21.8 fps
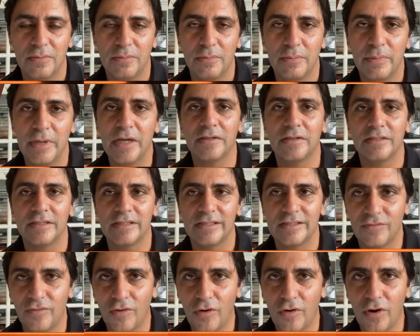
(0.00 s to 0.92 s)

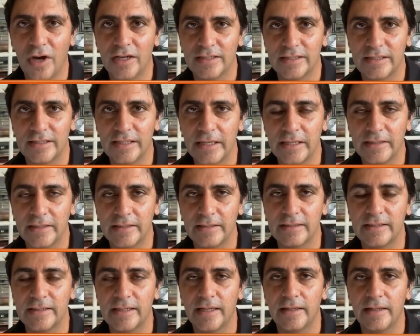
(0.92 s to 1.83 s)
beacons for us
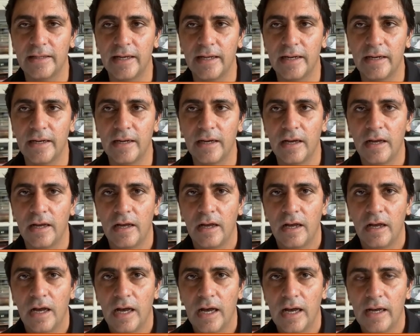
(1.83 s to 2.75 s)
Indians. And then
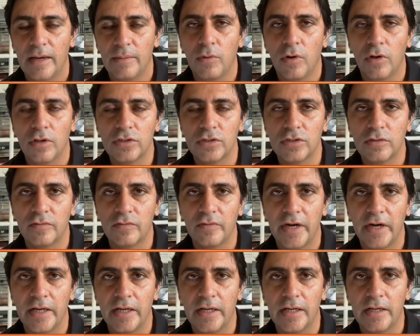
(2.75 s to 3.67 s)
I'm also
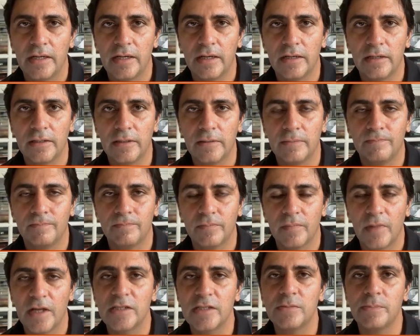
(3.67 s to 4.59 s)
very
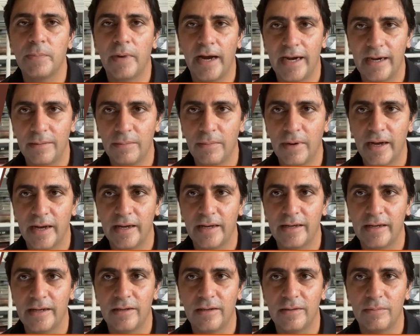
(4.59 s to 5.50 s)
inspired
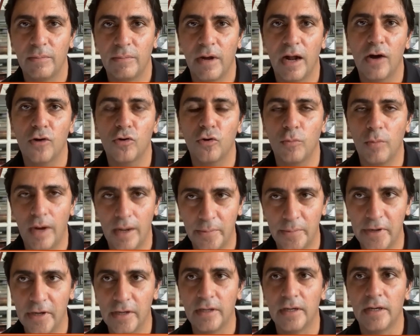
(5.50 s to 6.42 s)
by Barack
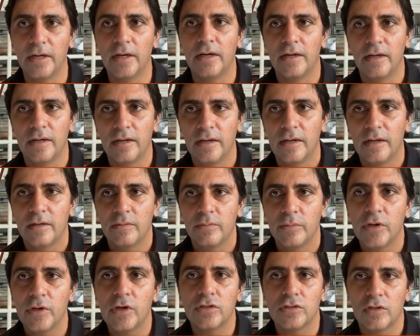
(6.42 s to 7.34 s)
Obama
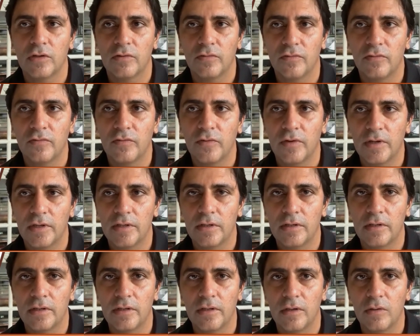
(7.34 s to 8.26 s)
because of
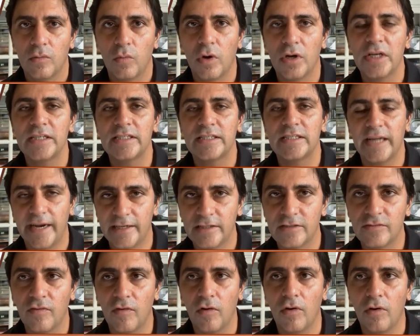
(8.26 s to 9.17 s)
what he
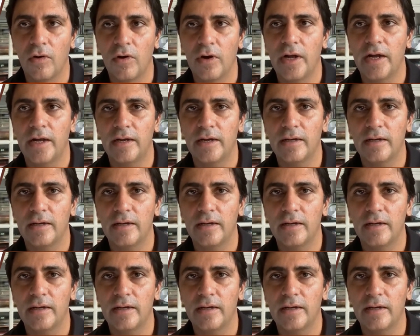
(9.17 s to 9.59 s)
stands for